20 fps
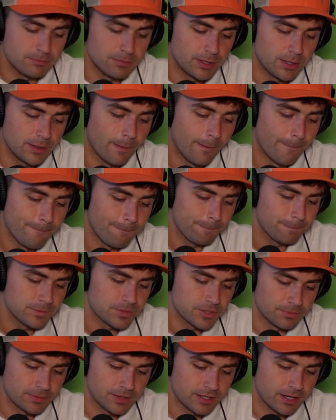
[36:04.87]
But
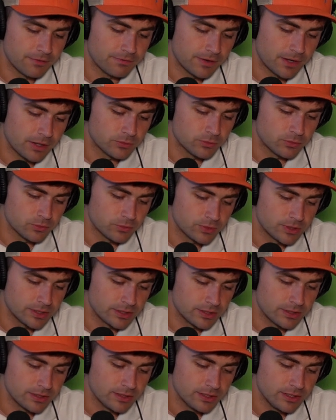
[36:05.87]
something I found
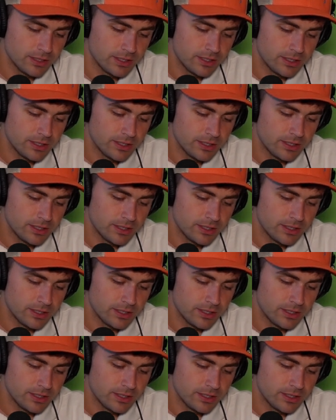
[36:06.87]
really